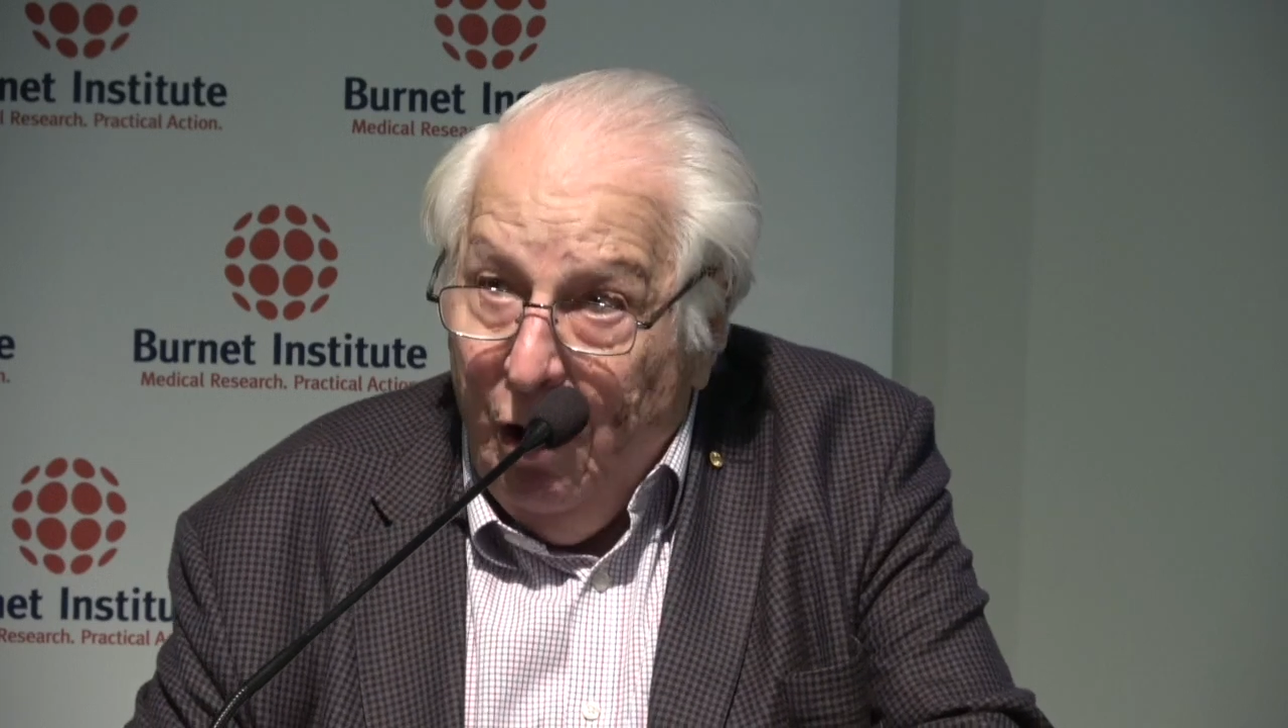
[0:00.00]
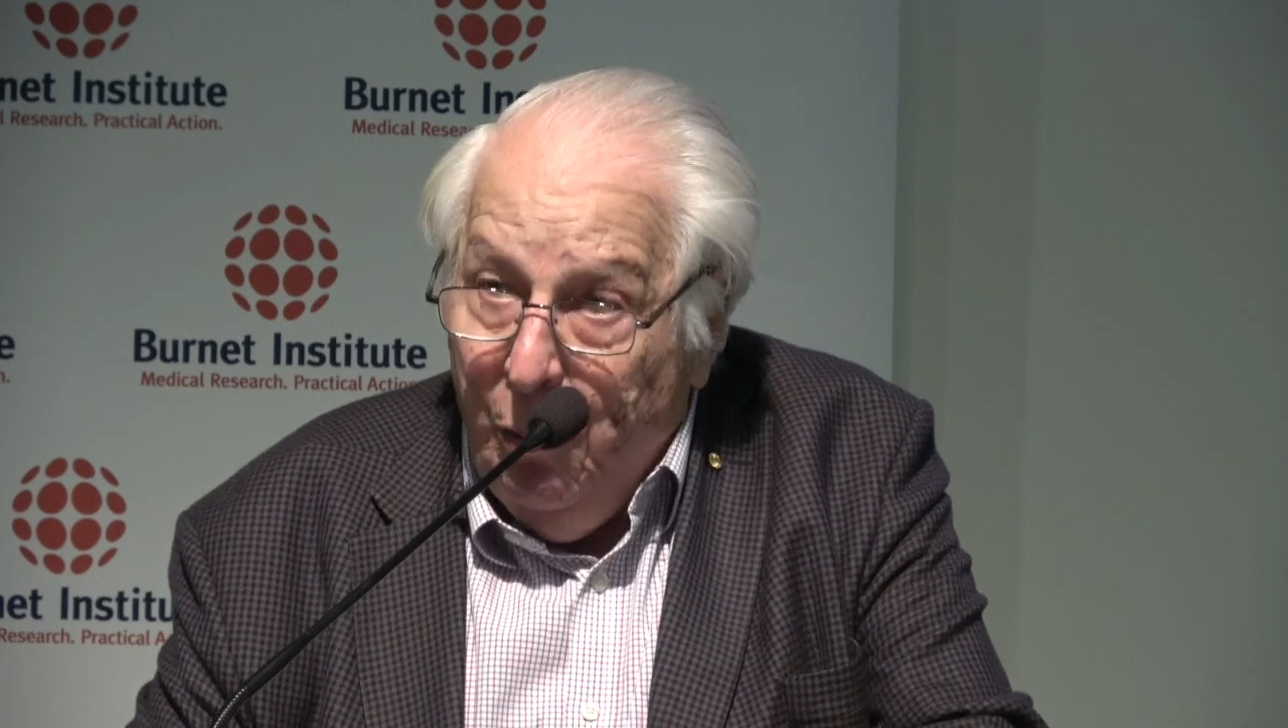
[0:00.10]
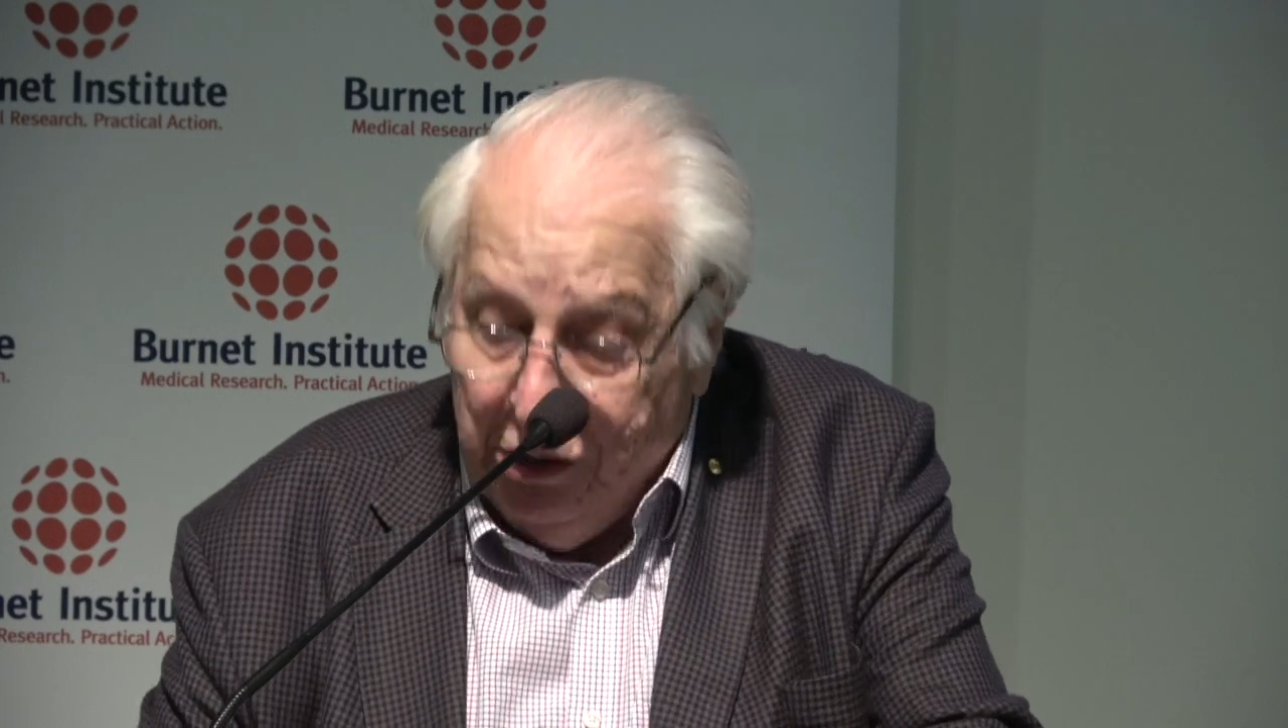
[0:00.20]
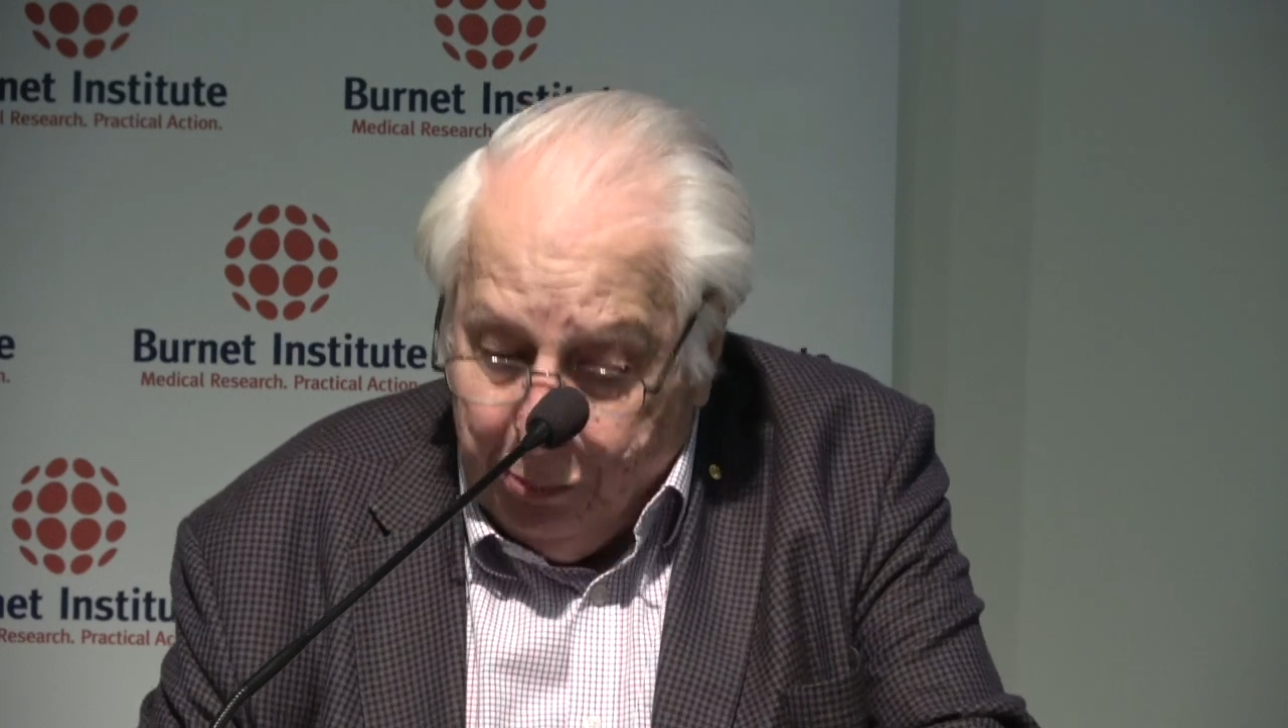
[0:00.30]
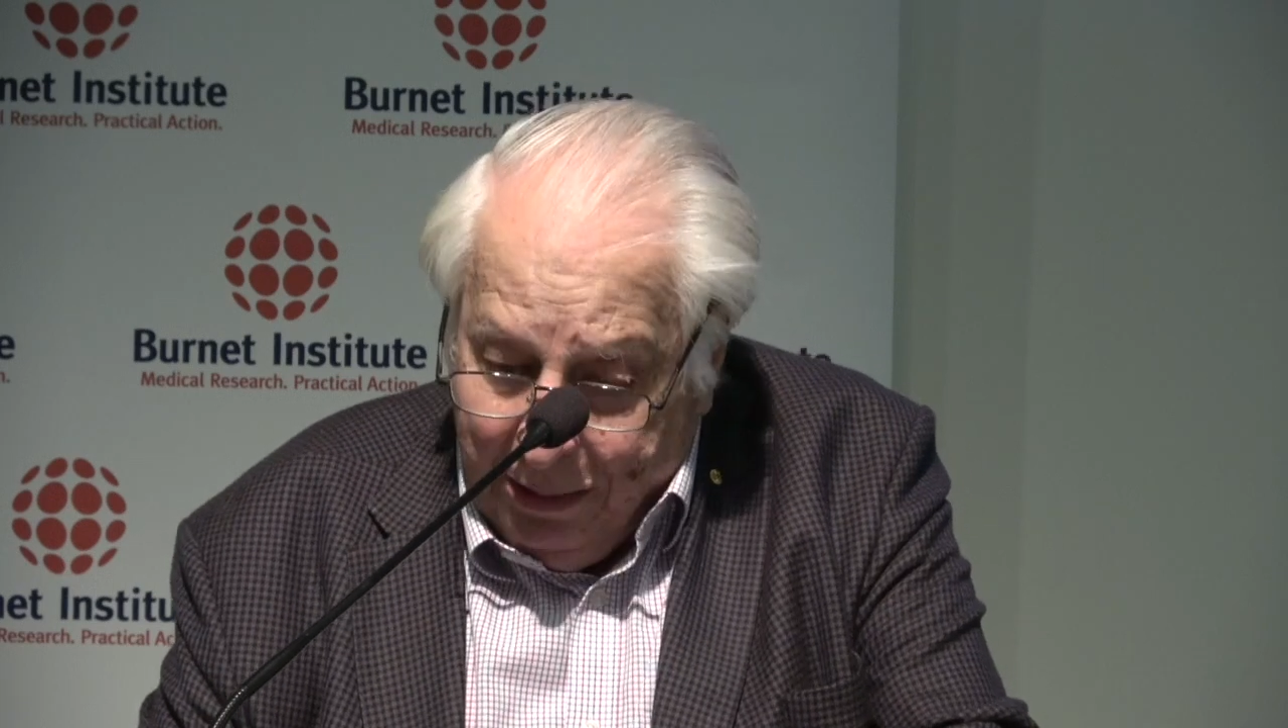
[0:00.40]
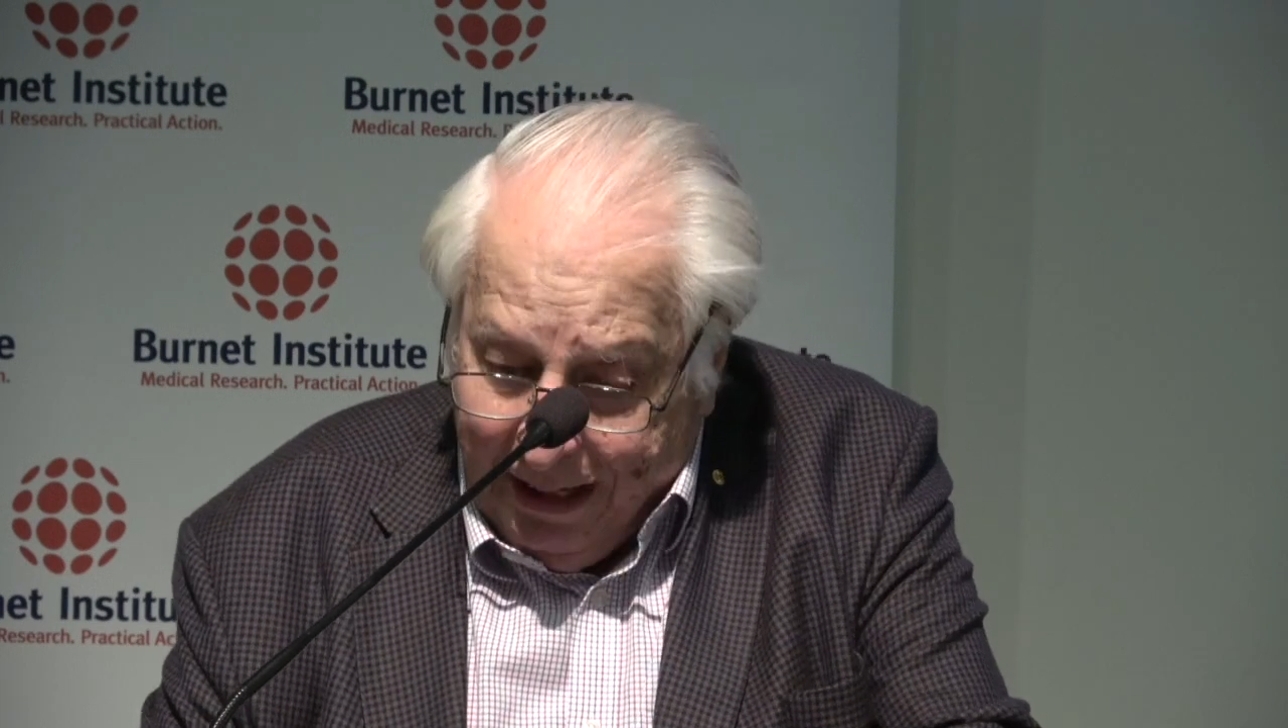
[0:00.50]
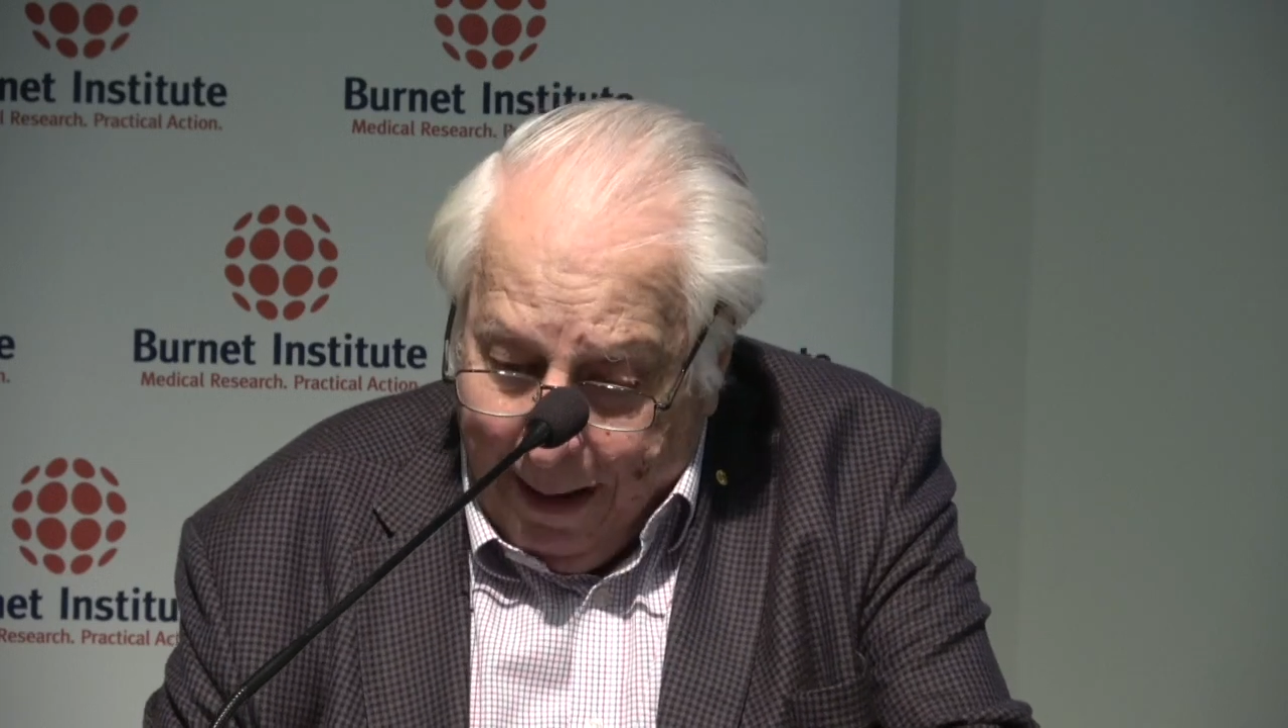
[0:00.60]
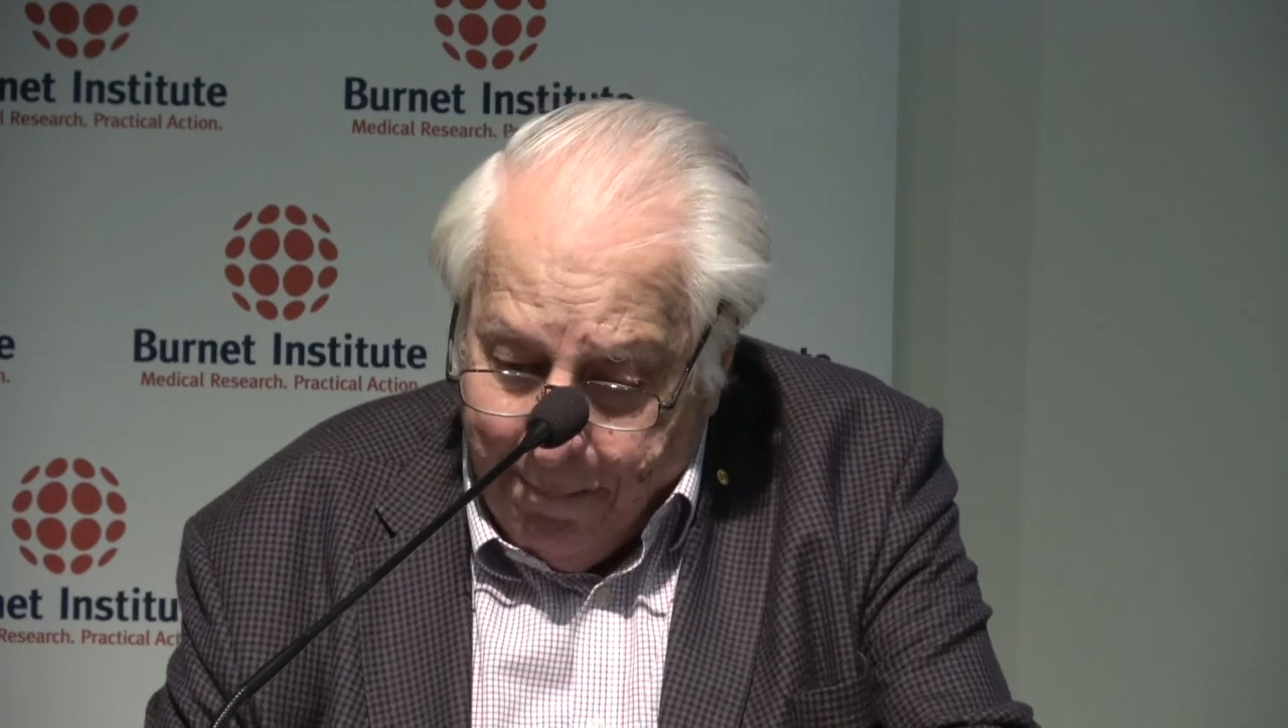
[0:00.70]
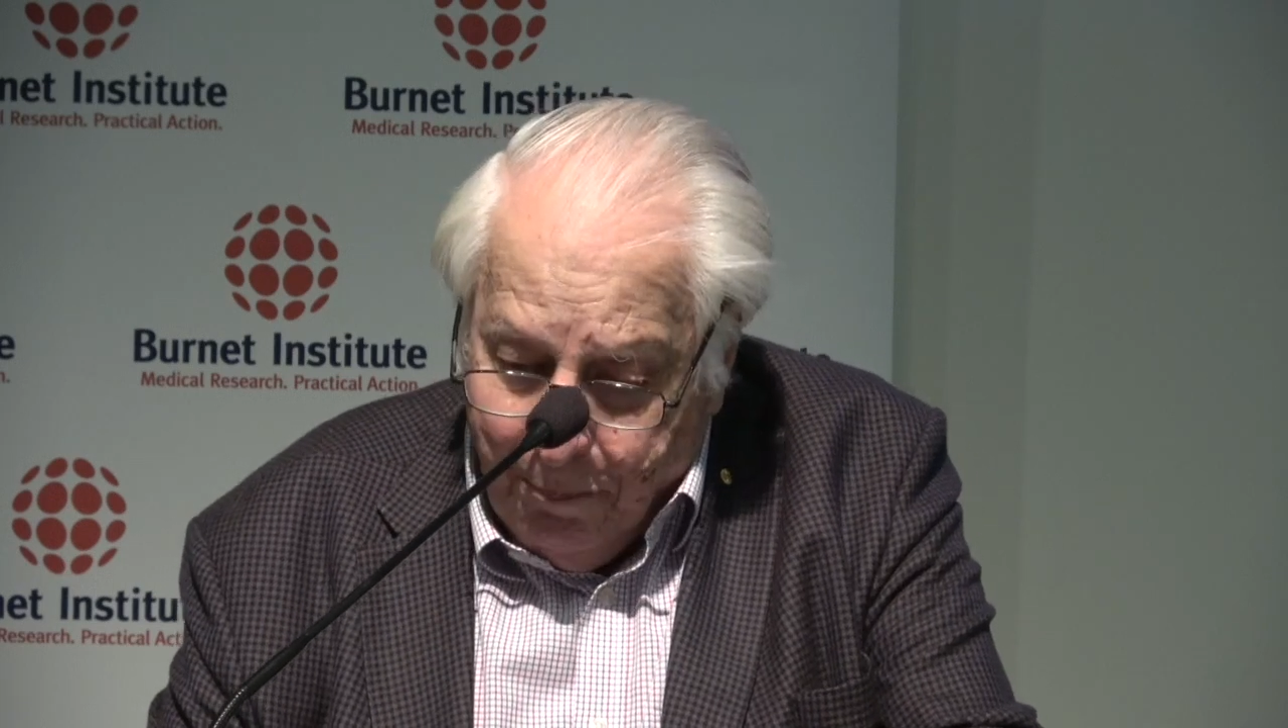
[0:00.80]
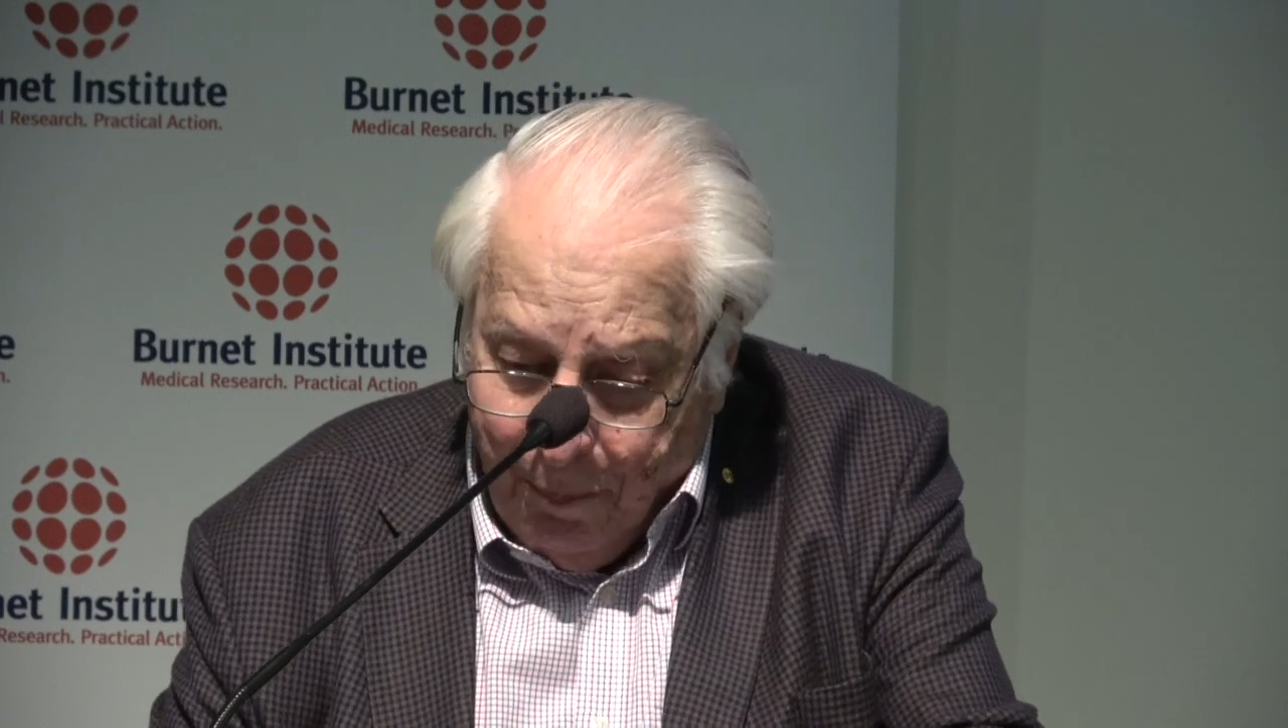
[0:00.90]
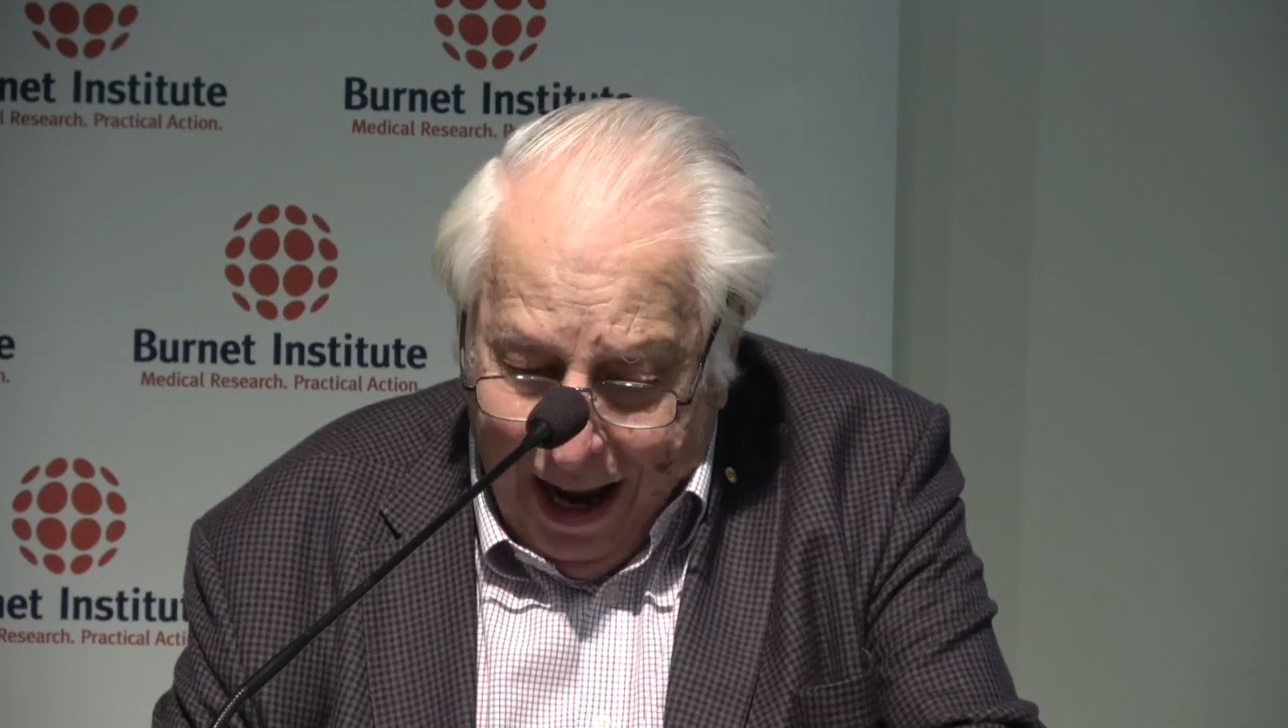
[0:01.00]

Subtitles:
which became